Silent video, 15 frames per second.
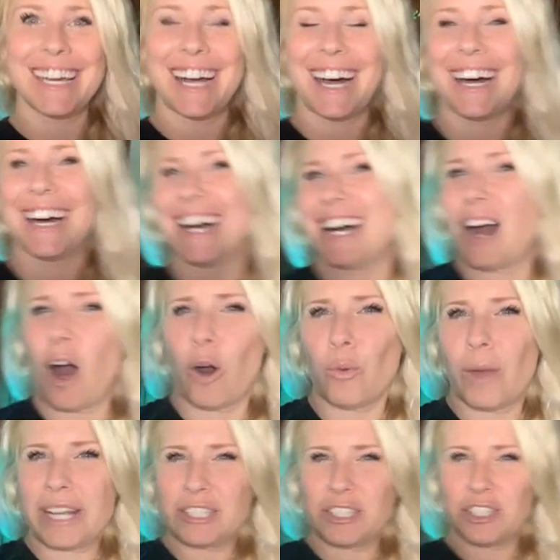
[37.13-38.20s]
Uh, I'll
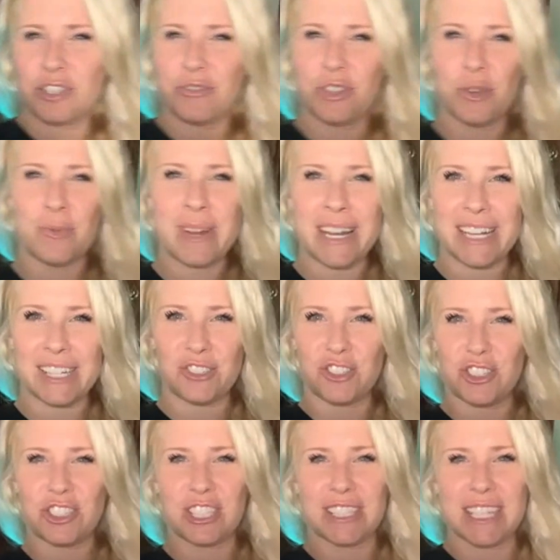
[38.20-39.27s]
wait just a few minutes
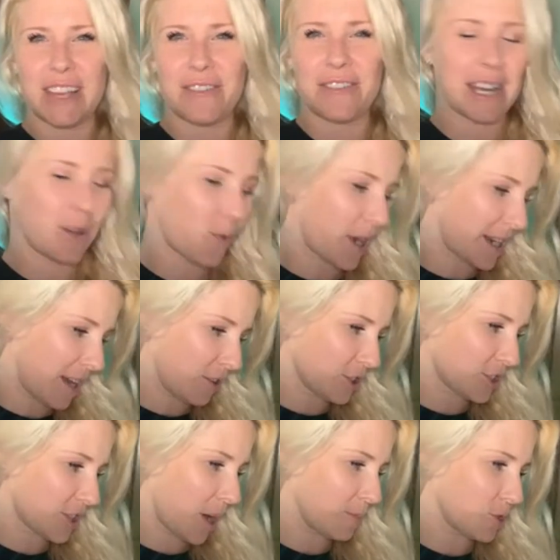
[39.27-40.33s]
just to see if anyone else
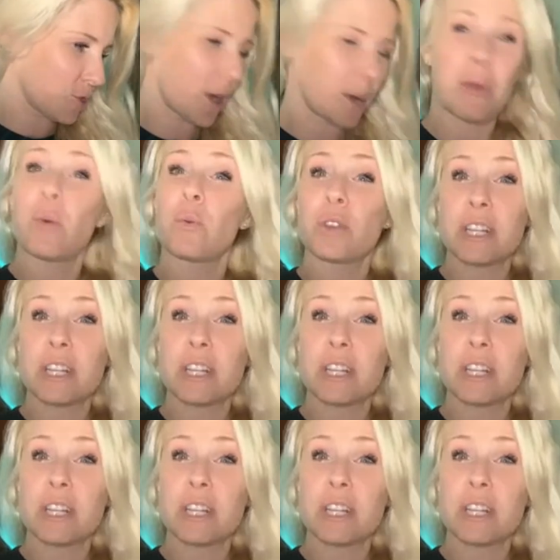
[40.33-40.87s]
comes on,